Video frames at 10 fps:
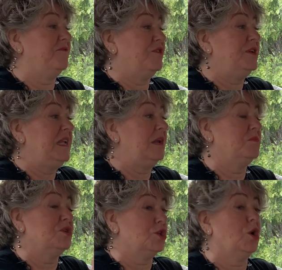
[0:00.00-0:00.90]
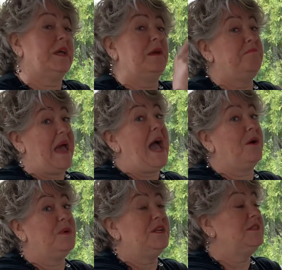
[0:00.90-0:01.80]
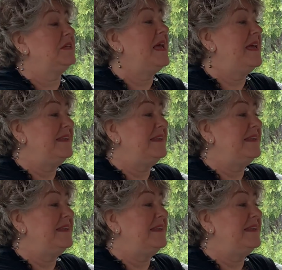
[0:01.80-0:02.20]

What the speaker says: Ferdinand was looking backwards.